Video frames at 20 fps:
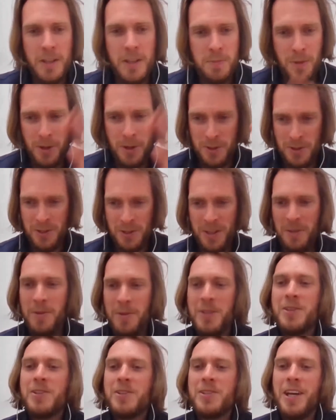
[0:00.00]
this person's going to
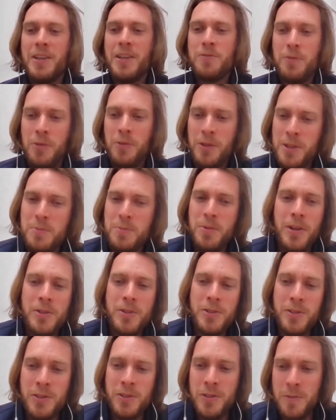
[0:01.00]
be successful, this
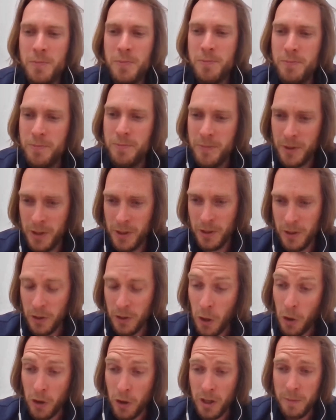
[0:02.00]
person's
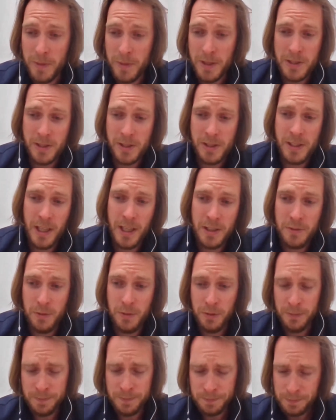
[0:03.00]
not going to be
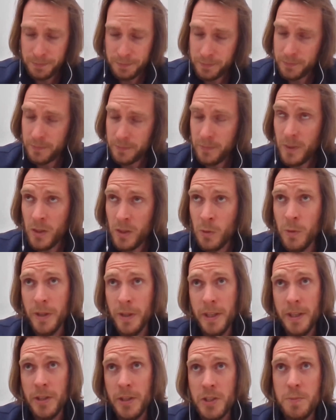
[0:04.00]
successful
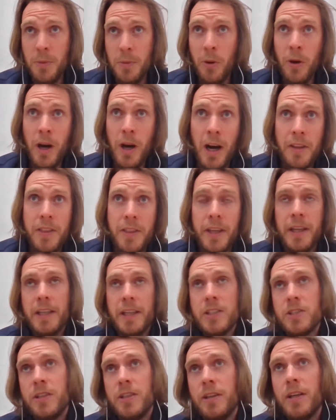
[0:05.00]
within the sport. I think
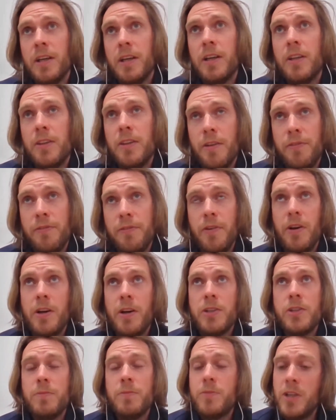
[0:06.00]
it's the
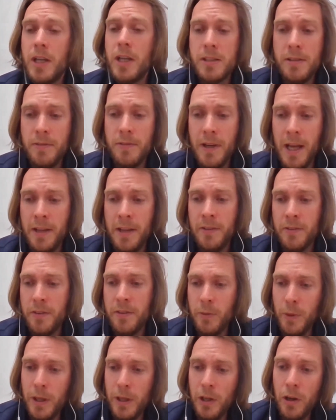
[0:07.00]
first objective lens
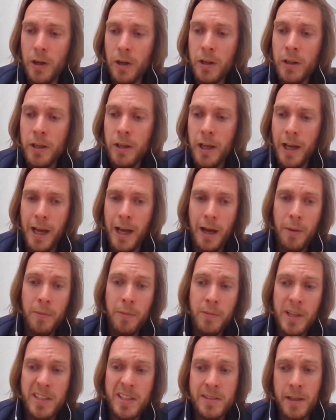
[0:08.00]
that we look at
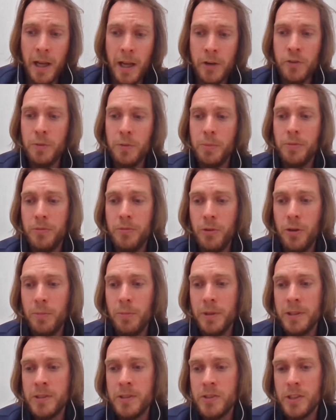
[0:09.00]
international
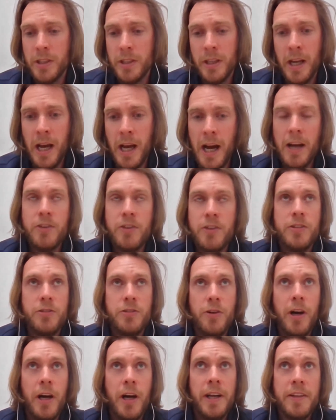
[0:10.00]
performance and
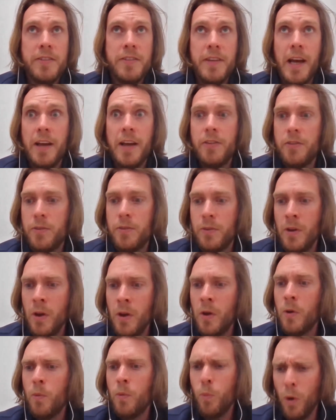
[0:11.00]
actually try and assess
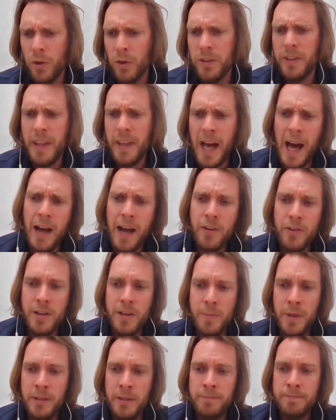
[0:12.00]
what did that
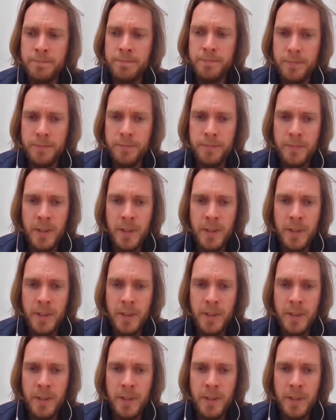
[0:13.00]
actually mean,